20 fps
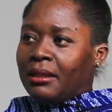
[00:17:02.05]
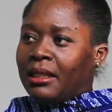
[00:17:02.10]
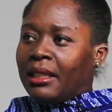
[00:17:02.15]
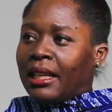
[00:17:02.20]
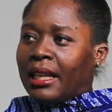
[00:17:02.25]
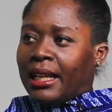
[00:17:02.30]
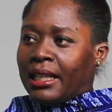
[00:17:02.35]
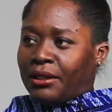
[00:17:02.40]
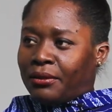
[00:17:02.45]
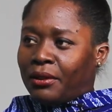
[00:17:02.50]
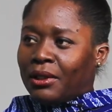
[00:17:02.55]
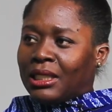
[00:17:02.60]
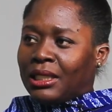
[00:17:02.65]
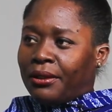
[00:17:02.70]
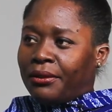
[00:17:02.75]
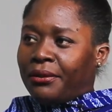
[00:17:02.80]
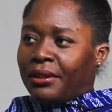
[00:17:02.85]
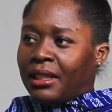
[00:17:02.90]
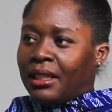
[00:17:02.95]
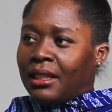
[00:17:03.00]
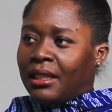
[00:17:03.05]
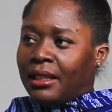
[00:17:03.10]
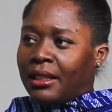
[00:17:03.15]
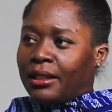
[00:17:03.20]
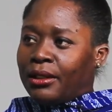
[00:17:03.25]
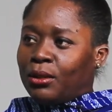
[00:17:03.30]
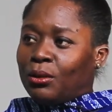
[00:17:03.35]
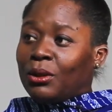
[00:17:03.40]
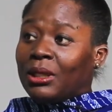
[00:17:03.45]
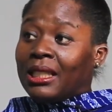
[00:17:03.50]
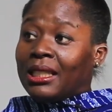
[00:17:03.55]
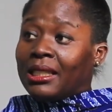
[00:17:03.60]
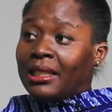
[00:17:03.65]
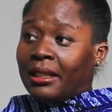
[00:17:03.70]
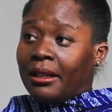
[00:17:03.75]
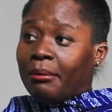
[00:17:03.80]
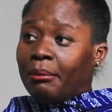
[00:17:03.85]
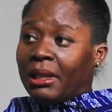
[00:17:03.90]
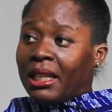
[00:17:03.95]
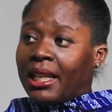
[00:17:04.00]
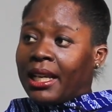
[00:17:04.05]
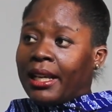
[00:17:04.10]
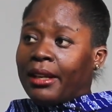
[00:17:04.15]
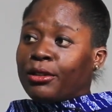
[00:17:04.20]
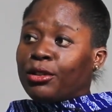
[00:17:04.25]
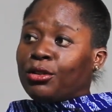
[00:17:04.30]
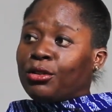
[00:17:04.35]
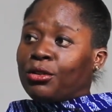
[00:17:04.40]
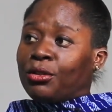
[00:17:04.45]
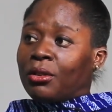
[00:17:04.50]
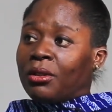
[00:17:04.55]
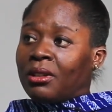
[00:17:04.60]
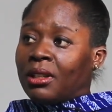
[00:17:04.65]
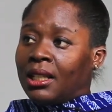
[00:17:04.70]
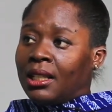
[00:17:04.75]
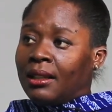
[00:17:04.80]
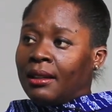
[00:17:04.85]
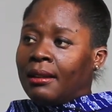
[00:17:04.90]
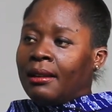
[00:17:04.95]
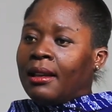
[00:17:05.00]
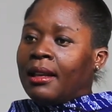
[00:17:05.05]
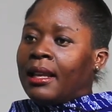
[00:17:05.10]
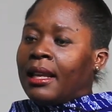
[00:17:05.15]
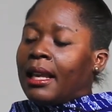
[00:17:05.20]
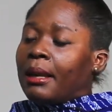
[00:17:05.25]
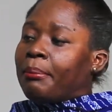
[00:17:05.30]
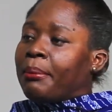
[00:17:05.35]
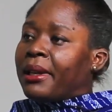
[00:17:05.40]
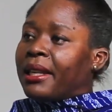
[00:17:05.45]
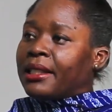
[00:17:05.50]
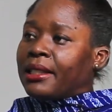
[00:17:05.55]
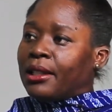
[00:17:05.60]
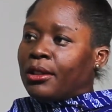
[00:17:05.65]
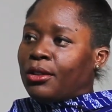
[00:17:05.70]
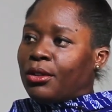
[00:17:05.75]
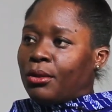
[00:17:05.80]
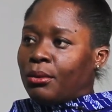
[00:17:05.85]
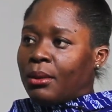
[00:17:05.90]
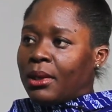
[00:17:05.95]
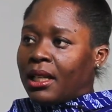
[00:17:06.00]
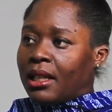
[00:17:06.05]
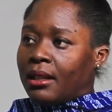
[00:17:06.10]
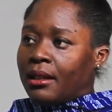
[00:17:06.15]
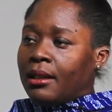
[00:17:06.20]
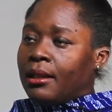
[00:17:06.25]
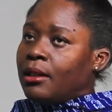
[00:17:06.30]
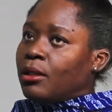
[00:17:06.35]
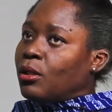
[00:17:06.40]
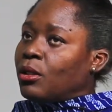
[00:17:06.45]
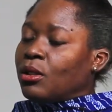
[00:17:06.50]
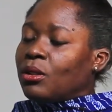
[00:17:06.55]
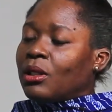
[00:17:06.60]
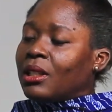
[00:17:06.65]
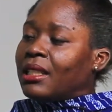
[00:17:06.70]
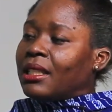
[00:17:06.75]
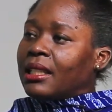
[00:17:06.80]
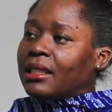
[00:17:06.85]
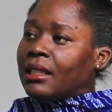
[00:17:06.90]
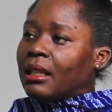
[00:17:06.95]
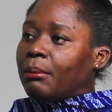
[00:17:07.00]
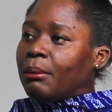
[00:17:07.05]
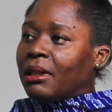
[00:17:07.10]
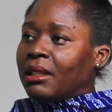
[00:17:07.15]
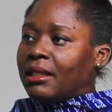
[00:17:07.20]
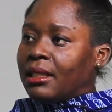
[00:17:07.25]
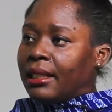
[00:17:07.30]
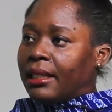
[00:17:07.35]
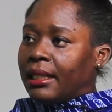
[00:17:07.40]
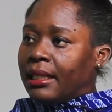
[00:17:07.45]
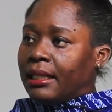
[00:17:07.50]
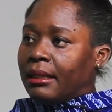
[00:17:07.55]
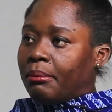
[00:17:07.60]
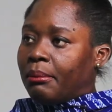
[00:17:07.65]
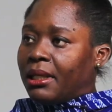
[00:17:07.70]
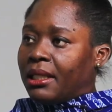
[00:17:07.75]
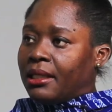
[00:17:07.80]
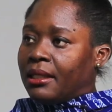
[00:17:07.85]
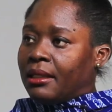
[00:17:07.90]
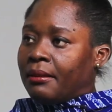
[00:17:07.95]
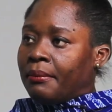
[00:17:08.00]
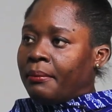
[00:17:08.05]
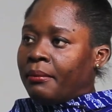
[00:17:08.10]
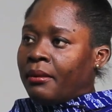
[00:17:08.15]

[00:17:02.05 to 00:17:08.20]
They ask for different things to determine how strong a person you are. So it's not just about academics.